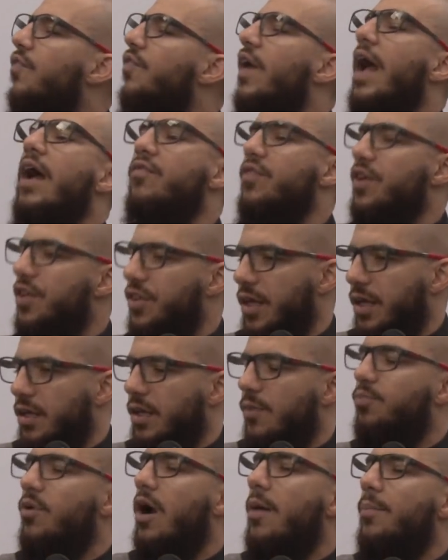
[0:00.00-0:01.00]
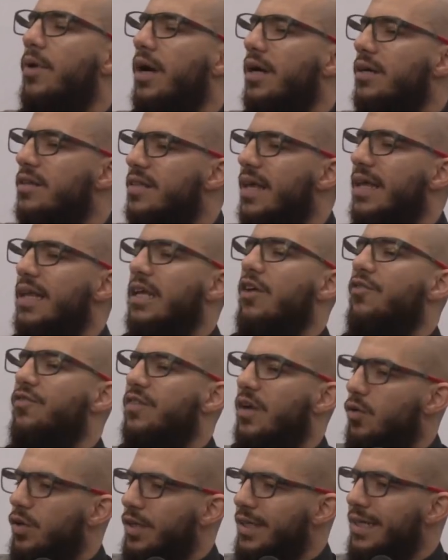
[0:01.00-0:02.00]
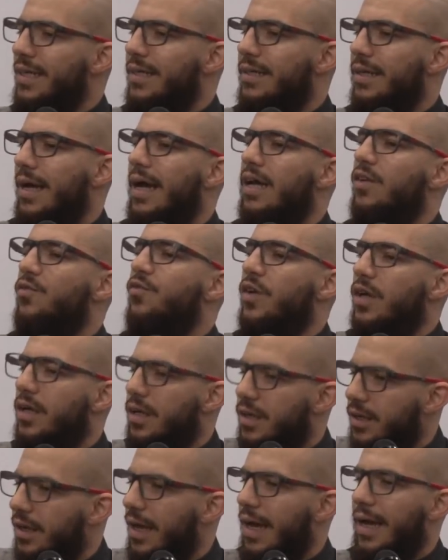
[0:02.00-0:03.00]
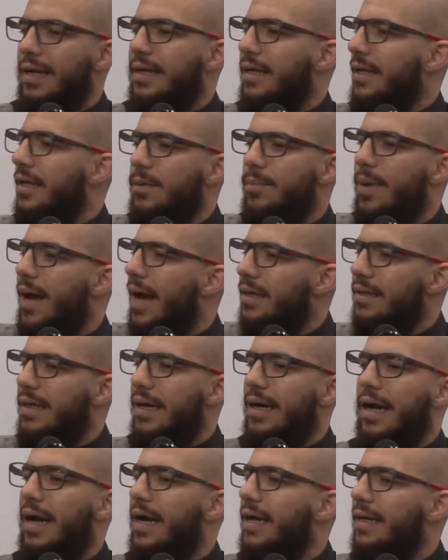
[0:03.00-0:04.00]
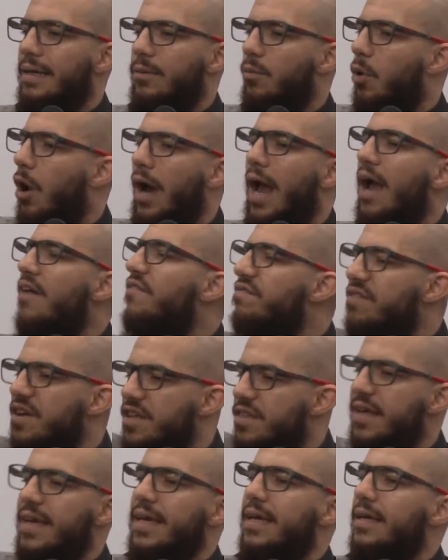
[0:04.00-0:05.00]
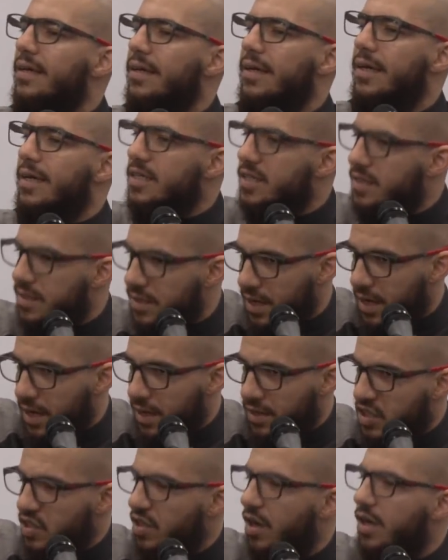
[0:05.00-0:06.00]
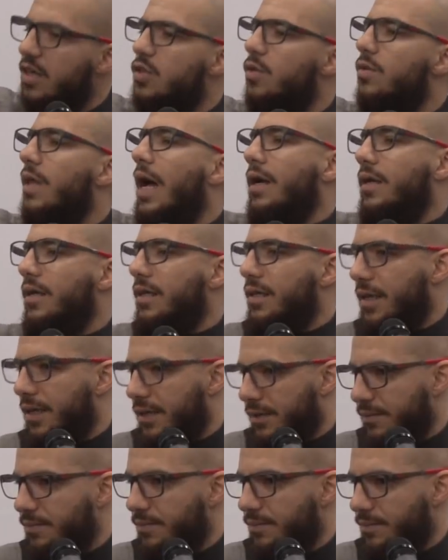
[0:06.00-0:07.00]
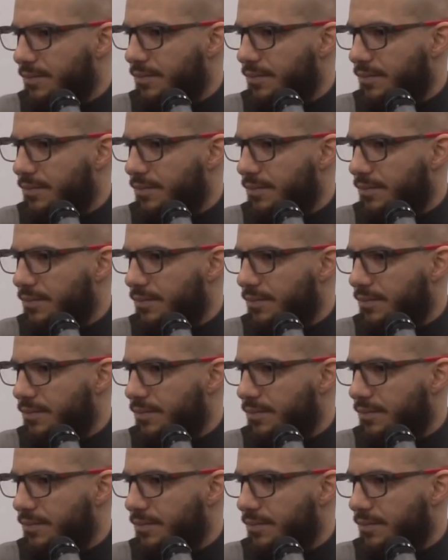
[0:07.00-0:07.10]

of everything, the proper understanding of tawheed and fiqh and ibadah and everything starts with aqeedah.